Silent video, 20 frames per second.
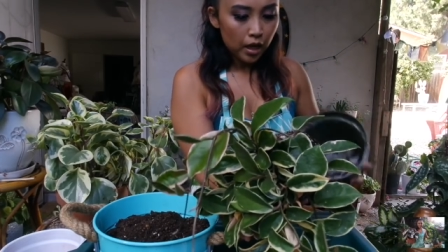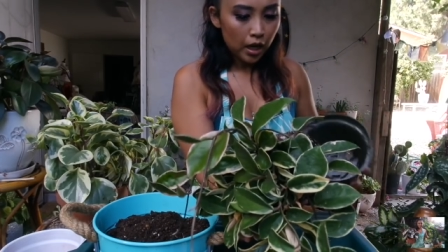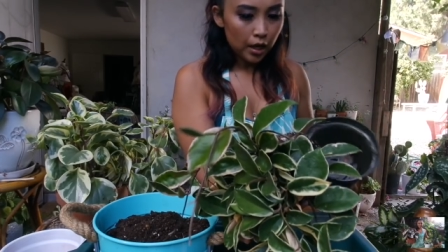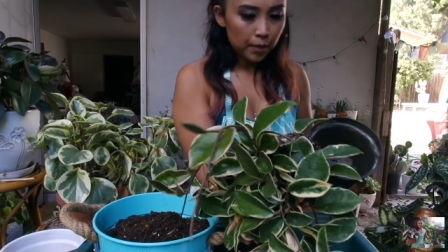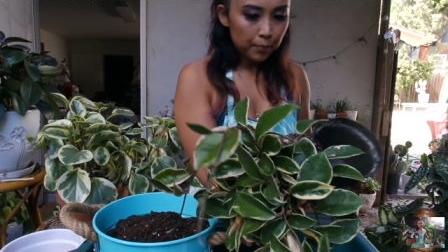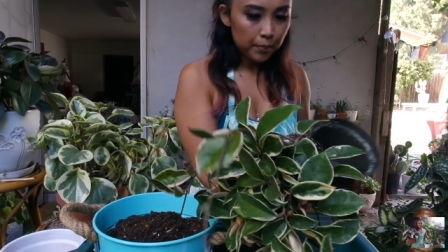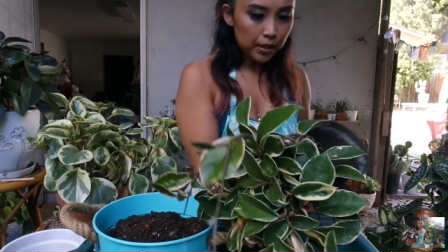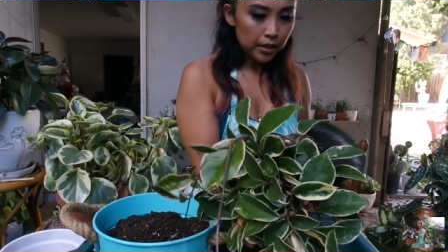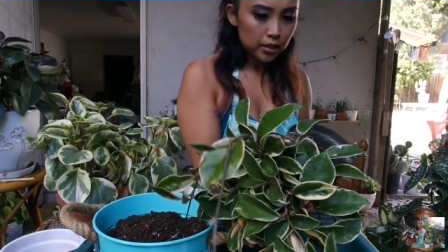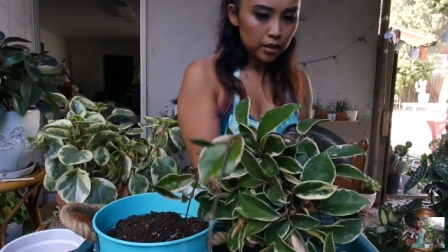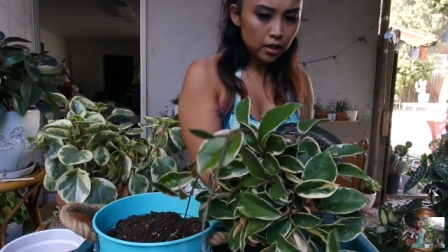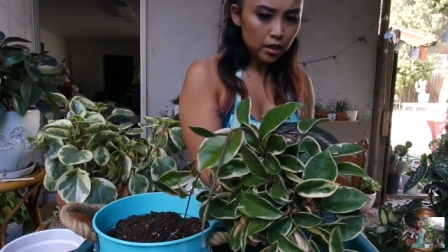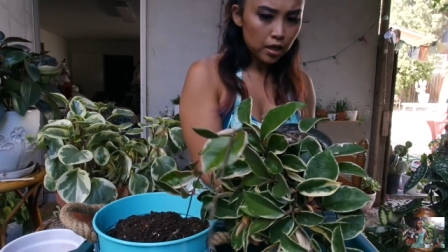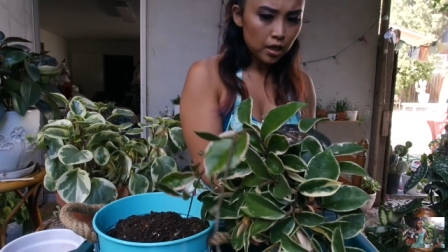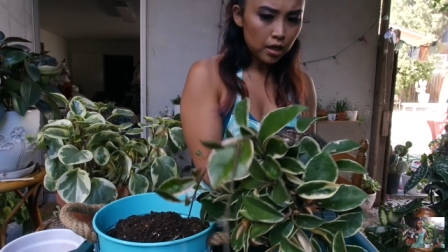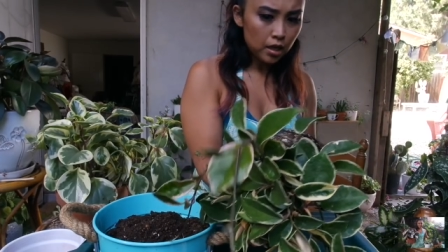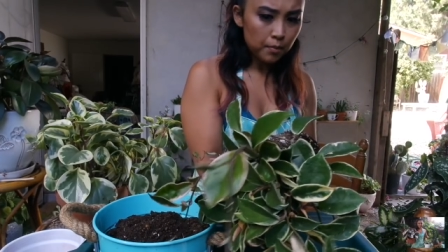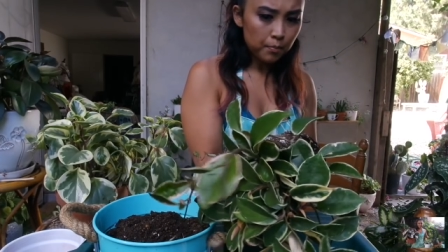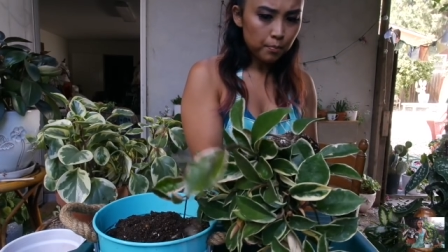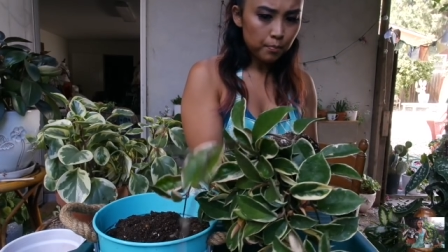I picked it
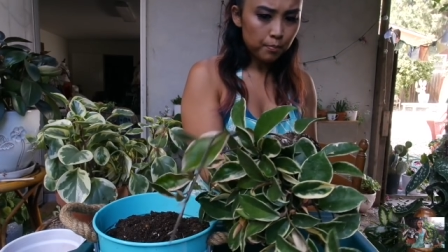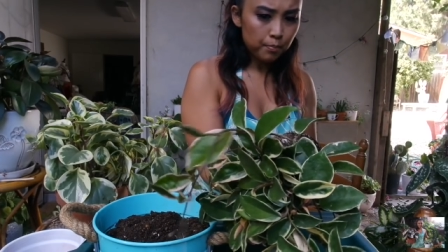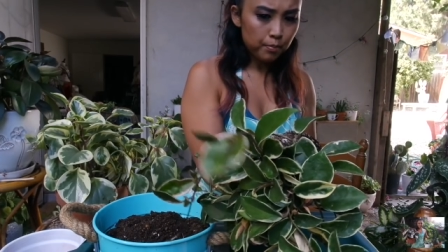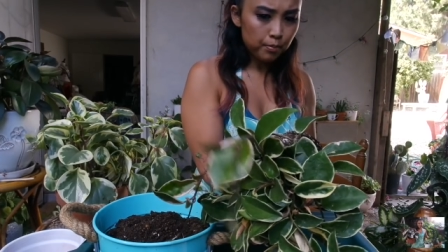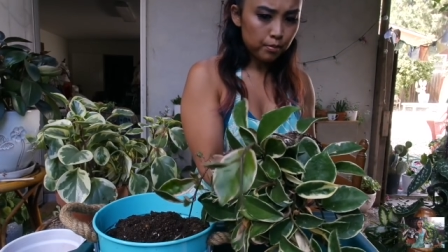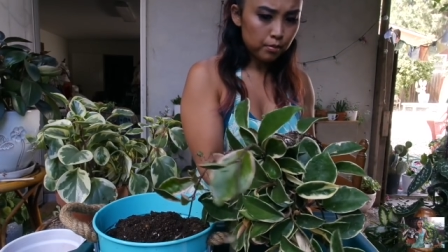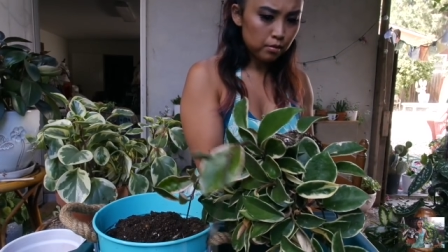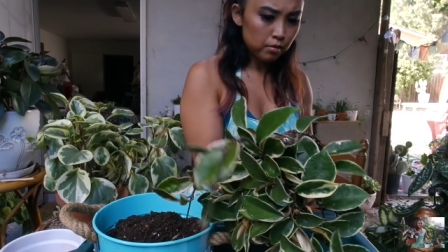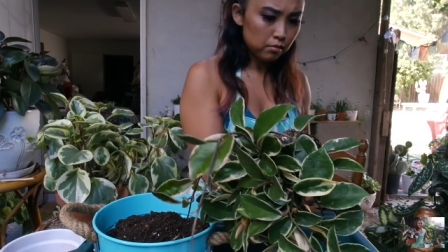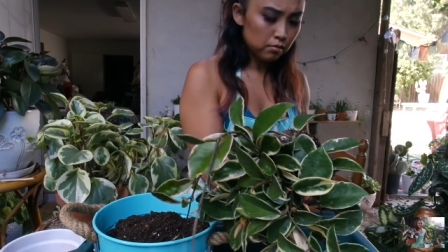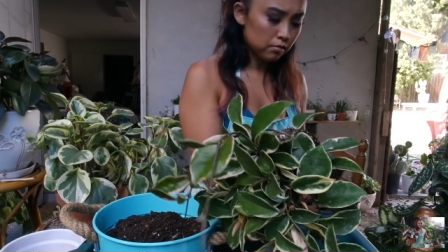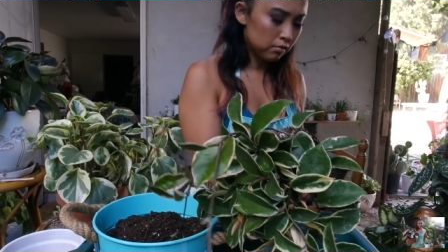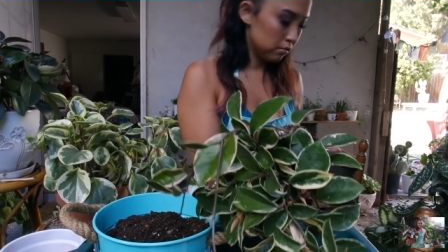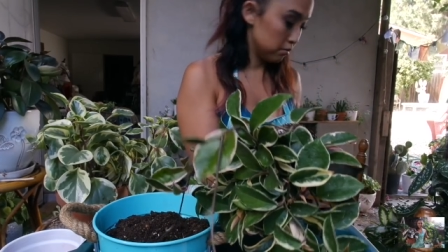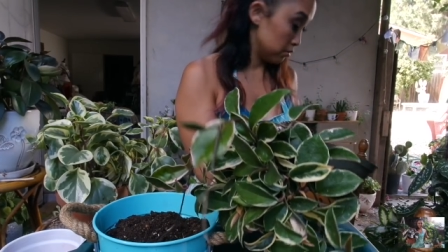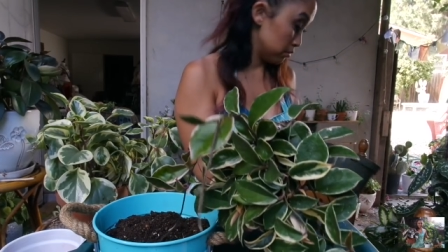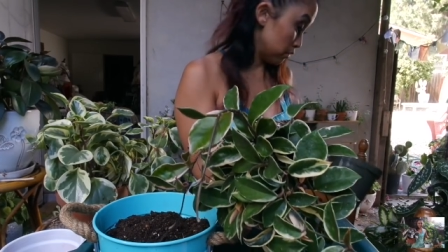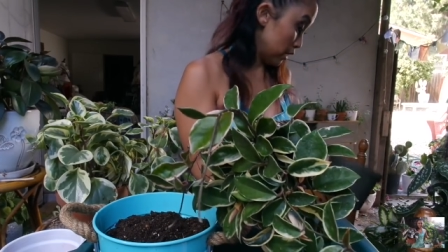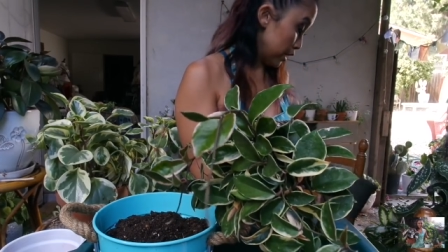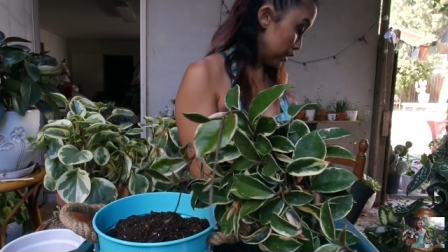up,
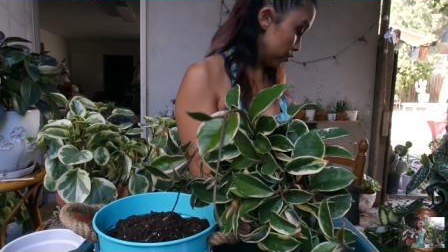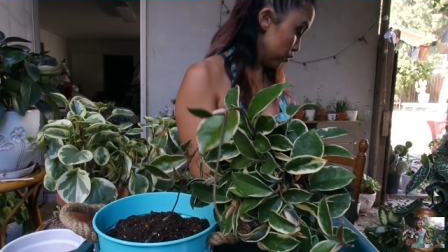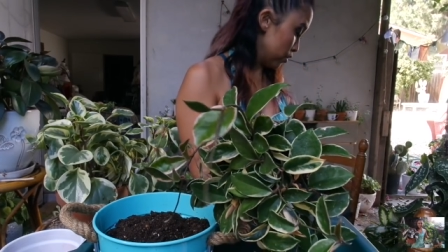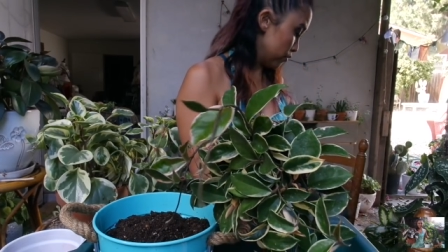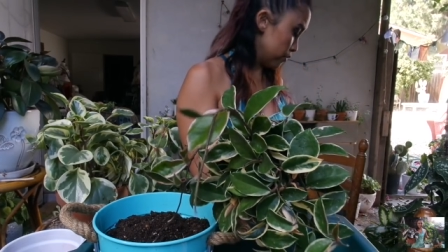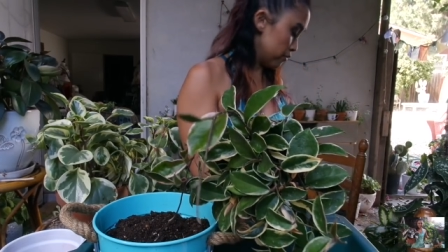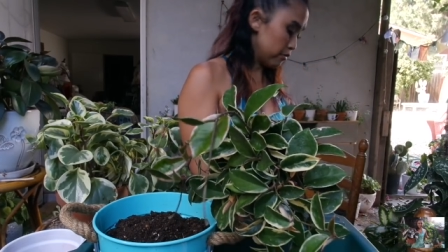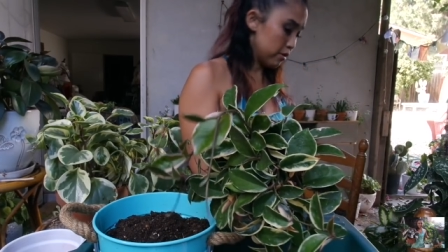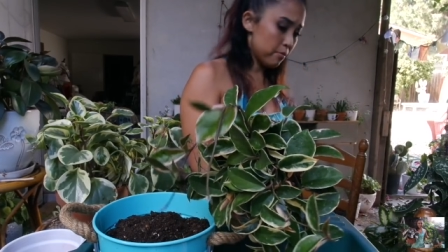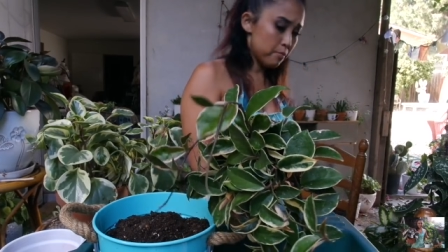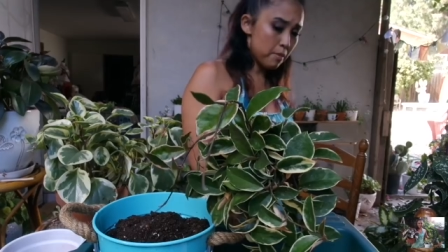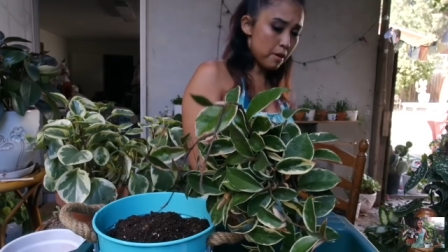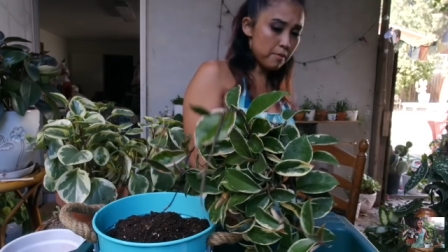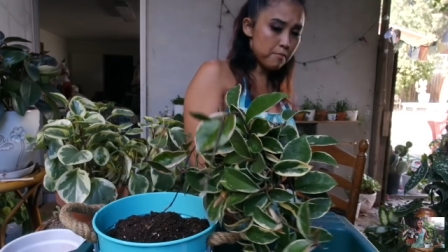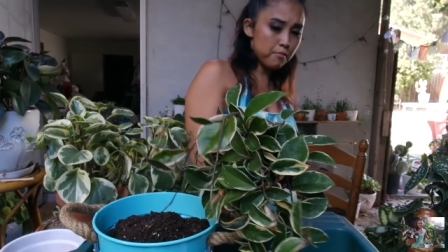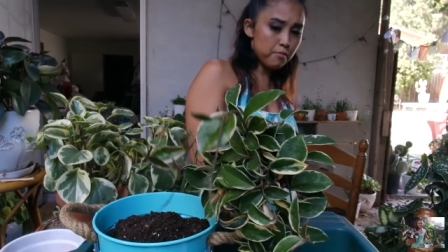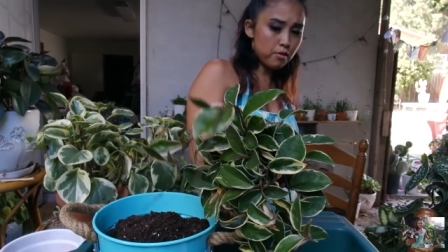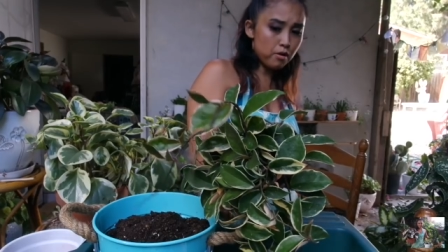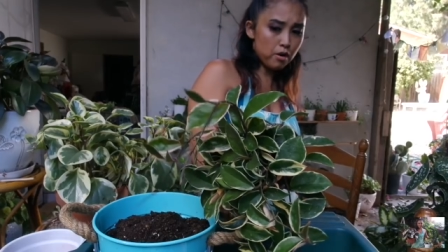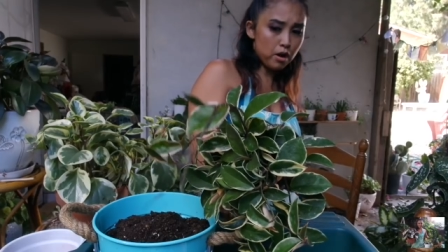oh, I don't even remember.